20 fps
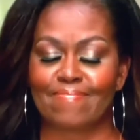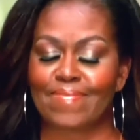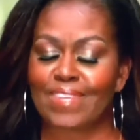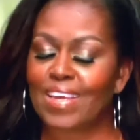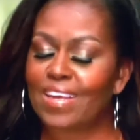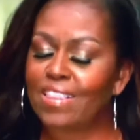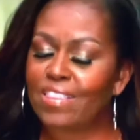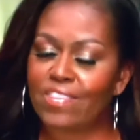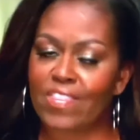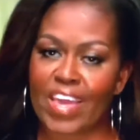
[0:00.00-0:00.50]

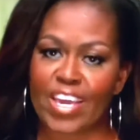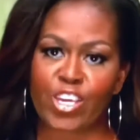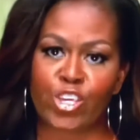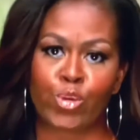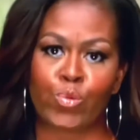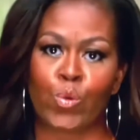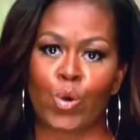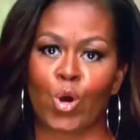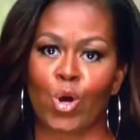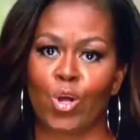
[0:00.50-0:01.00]
Thank
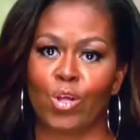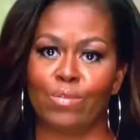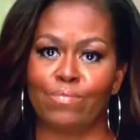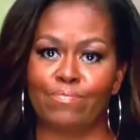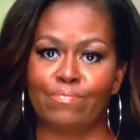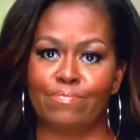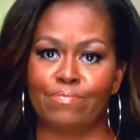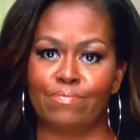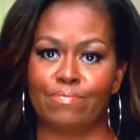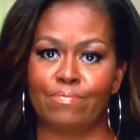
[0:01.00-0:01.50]
you all.
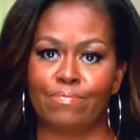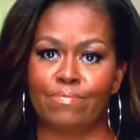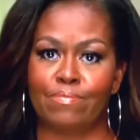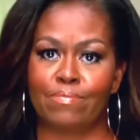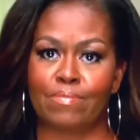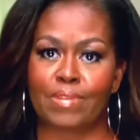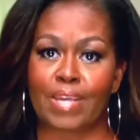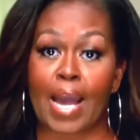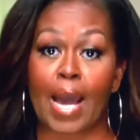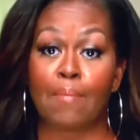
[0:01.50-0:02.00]

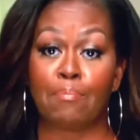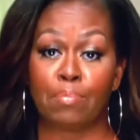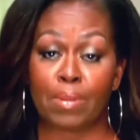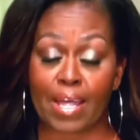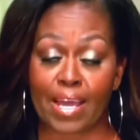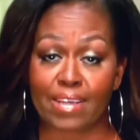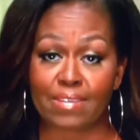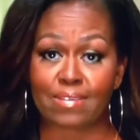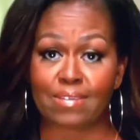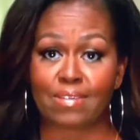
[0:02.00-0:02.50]
God
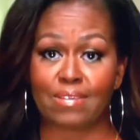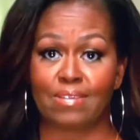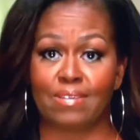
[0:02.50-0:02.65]
bless.